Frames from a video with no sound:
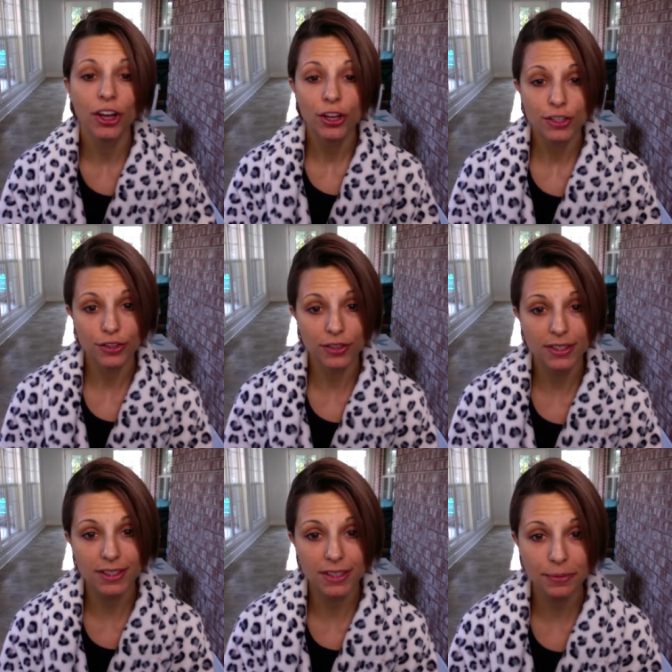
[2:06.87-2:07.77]
So this
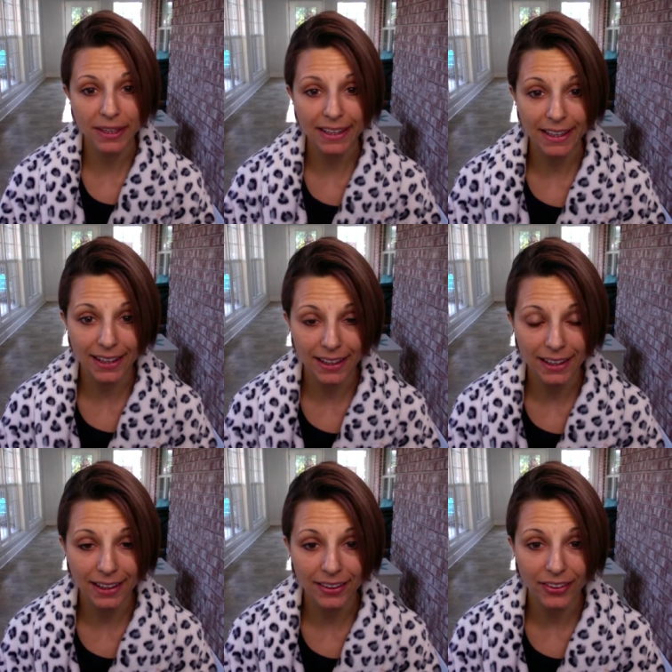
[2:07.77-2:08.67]
is me
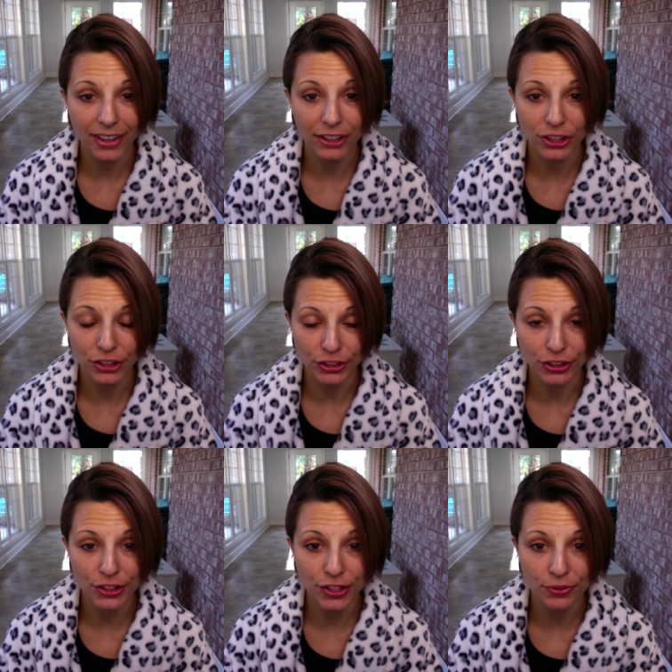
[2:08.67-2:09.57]
eating like
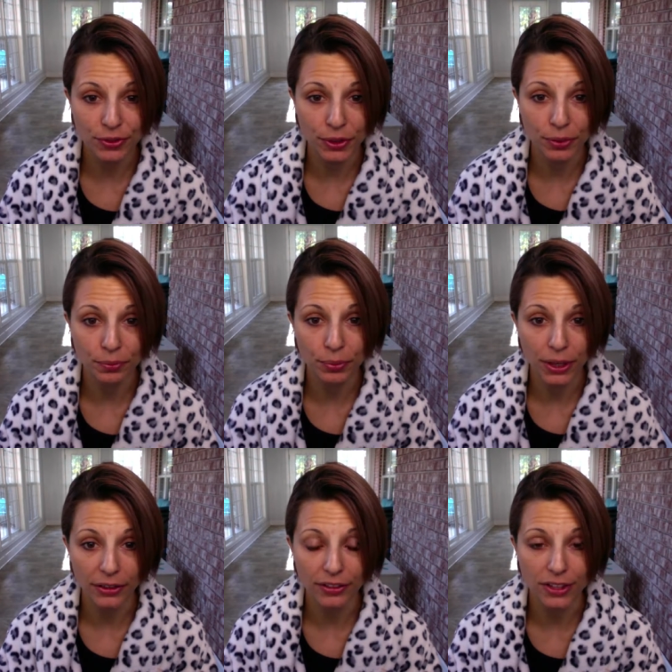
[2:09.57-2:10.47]
desserts for breakfast,